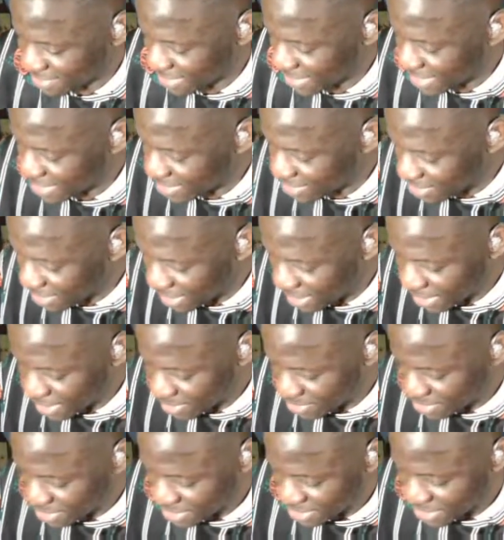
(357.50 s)
They still didn't
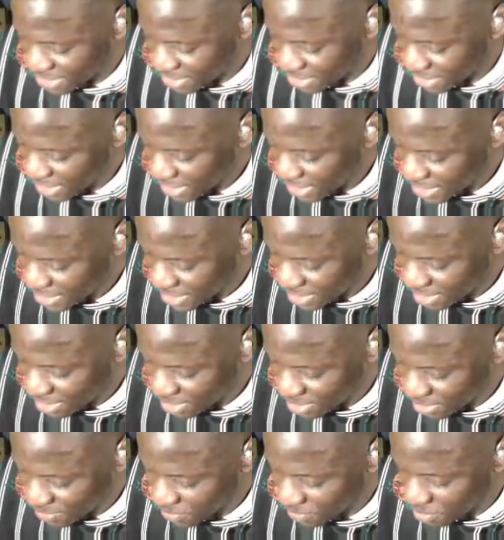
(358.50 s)
announce this. They said they're
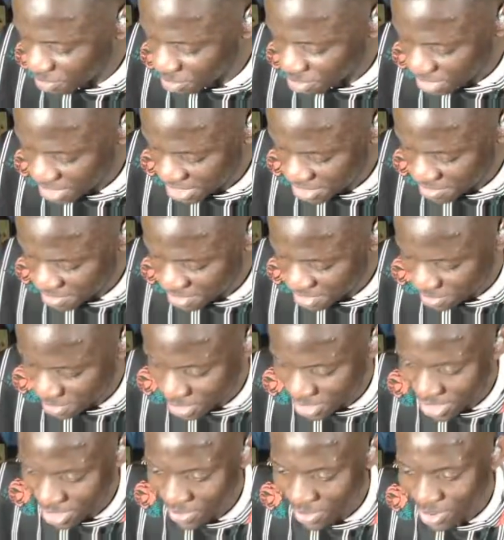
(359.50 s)
looking for replacements, bro.
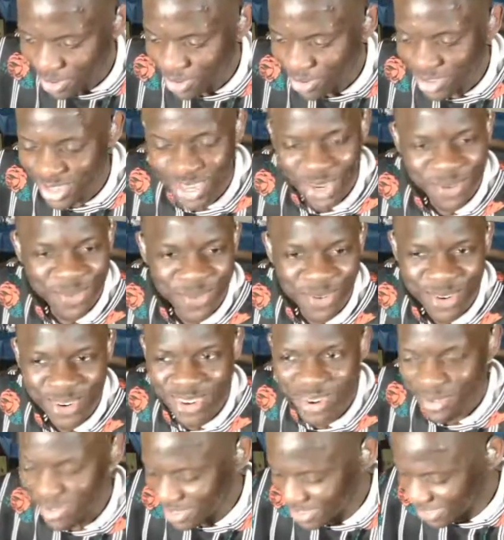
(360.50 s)
Trying to recruit Jumbo.
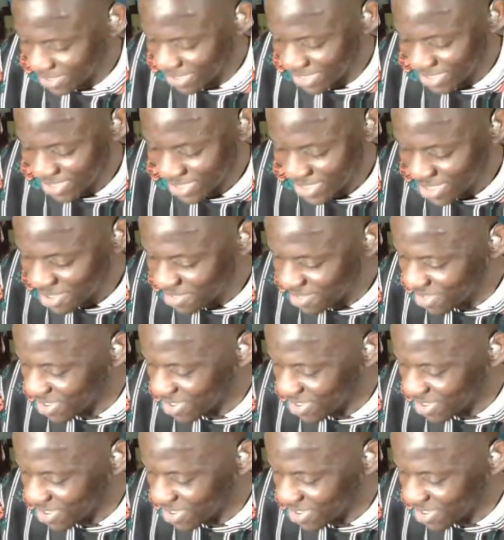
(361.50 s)
They said, wait, hold up, bro.